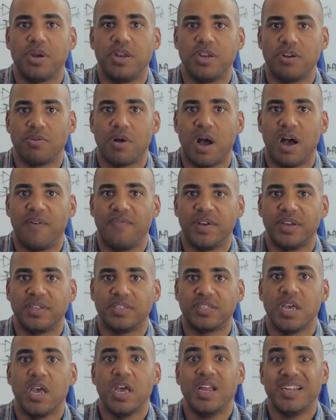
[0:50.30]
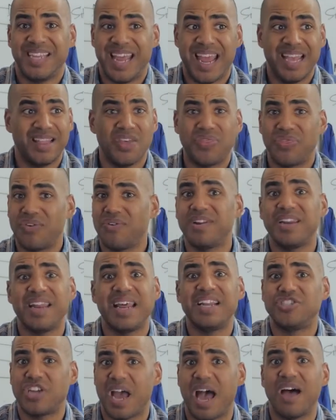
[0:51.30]
in your office. Take the 30 day
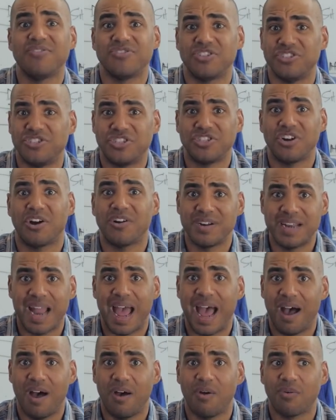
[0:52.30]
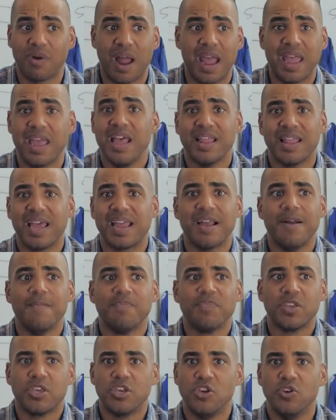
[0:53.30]
challenge and start now, right? Like,
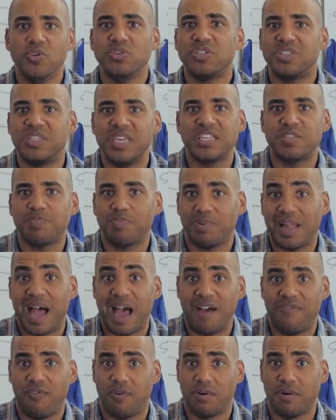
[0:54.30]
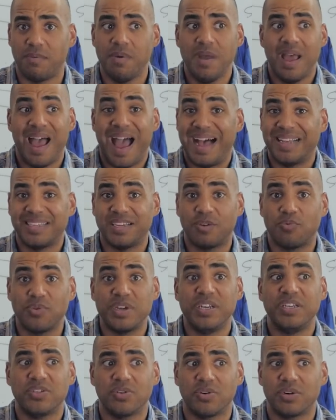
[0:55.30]
use this platform as a
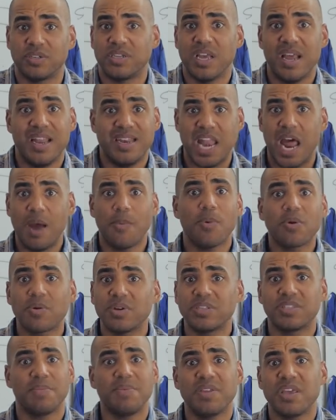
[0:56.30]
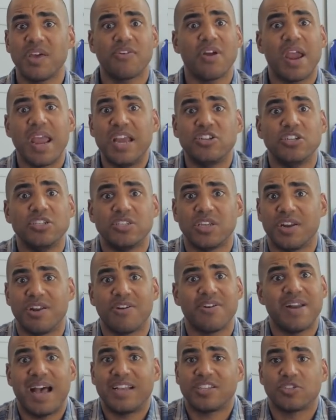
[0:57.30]
resource. Network with some of the other agents on here
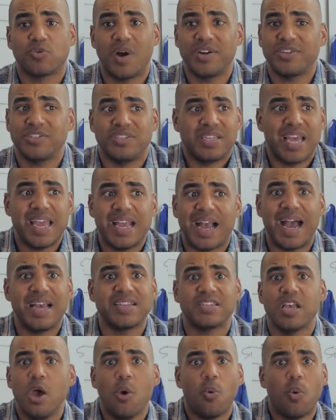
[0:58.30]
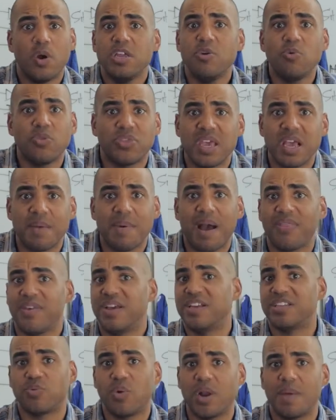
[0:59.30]
and ask questions. Hey guys, what do you think about
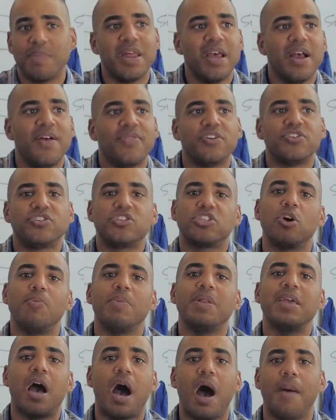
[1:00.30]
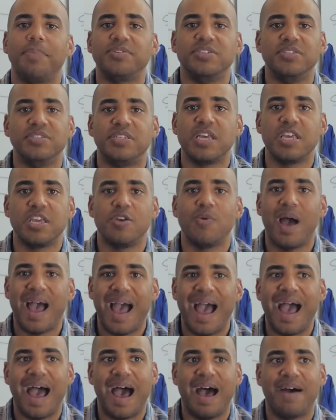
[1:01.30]
this? What, I mean, there's so many options that you
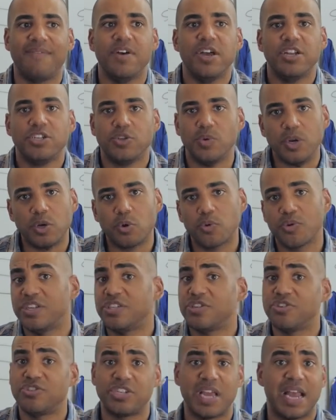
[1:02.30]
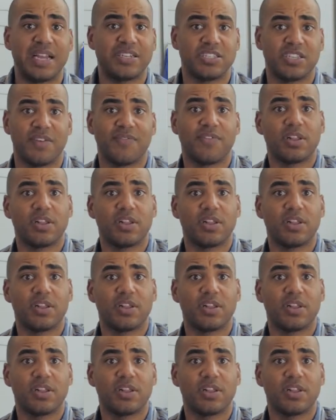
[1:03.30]
have to increase your chances of